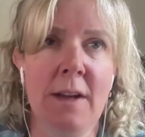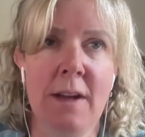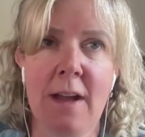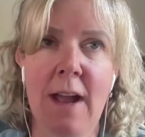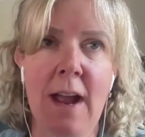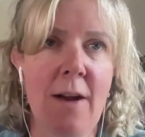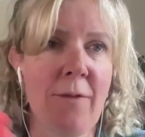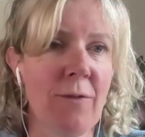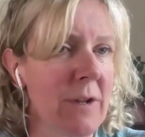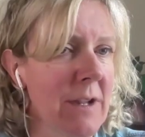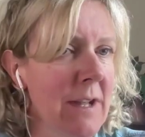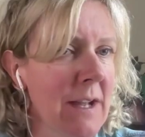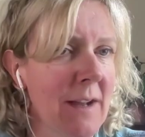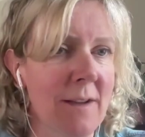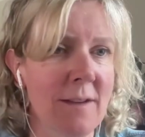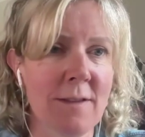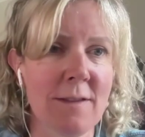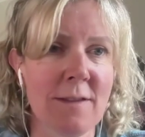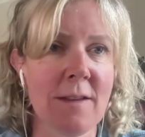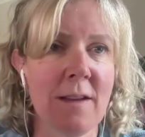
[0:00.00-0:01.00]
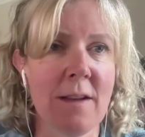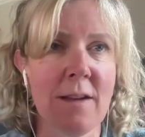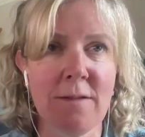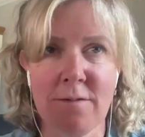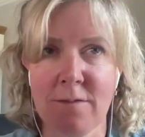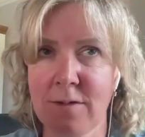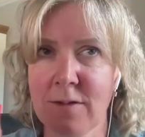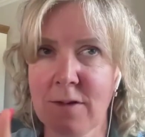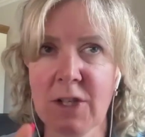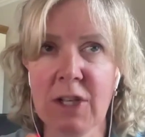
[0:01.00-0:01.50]
everything's
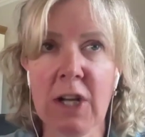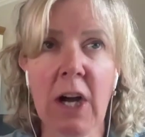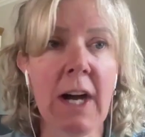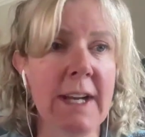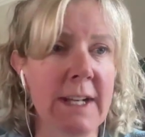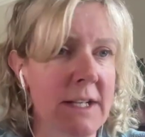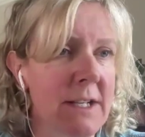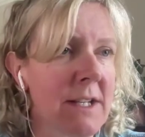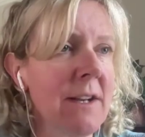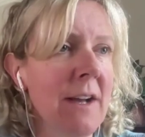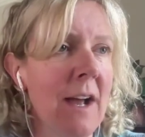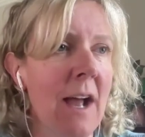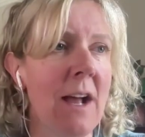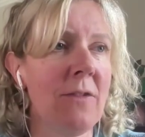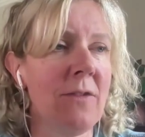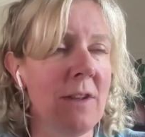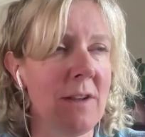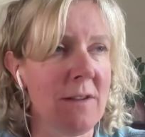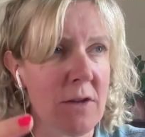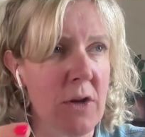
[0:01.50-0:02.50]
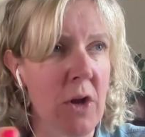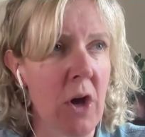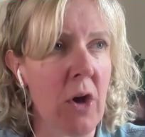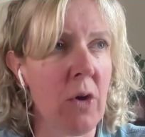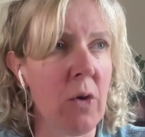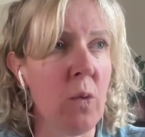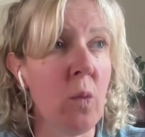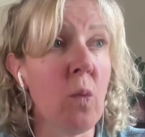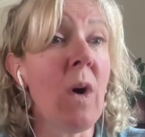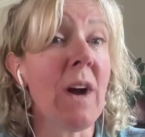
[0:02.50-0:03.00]
tight and there's
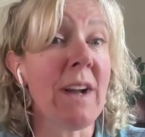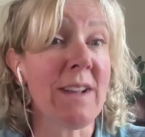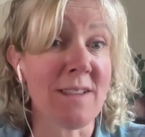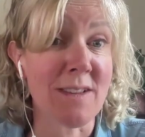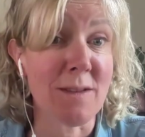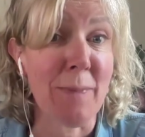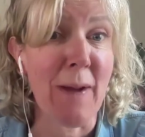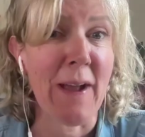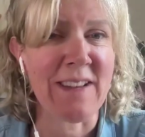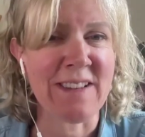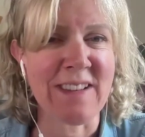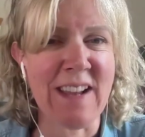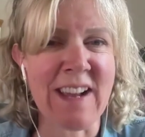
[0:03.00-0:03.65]
no white space,